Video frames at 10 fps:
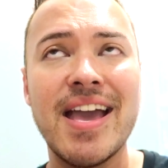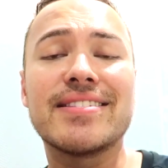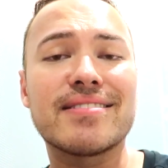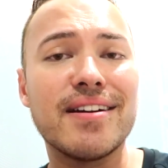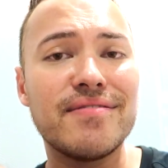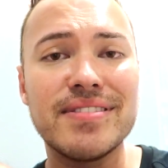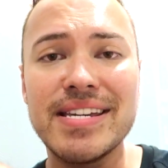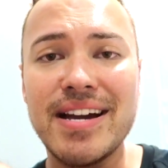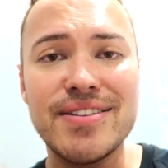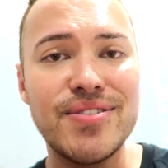discover
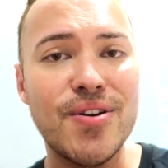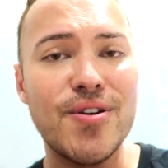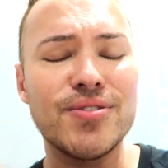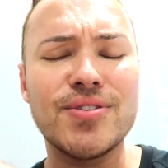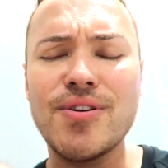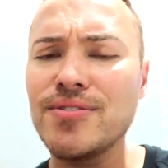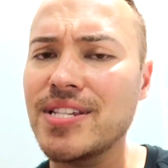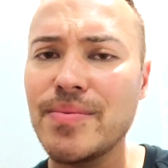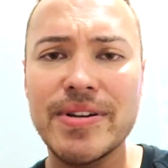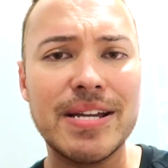the unknown, go
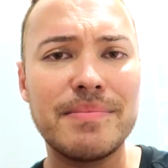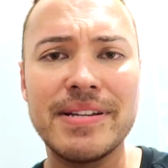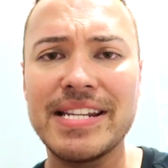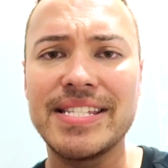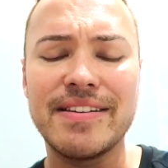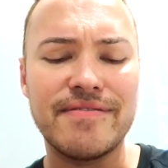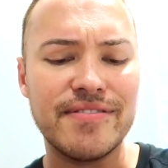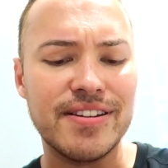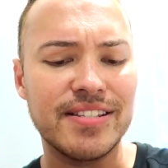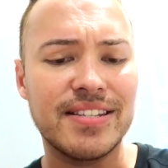somewhere completely
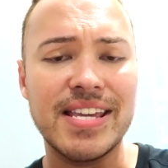different,